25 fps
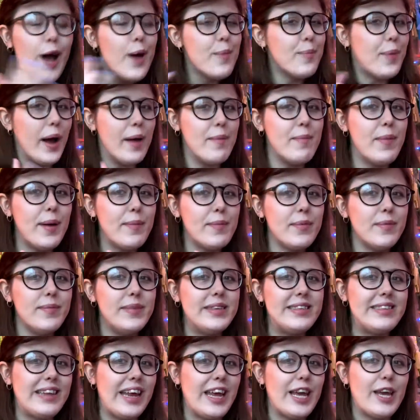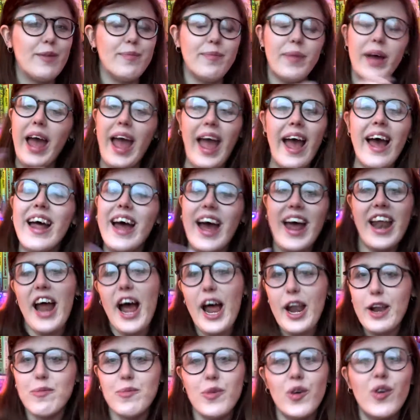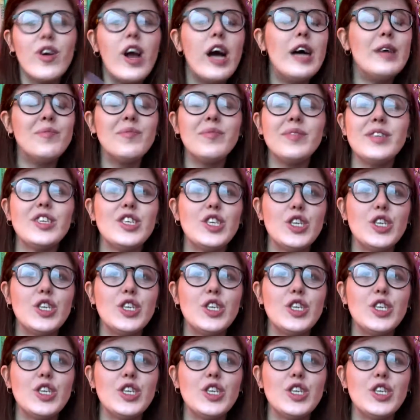but I might be mistaken, but an animal comes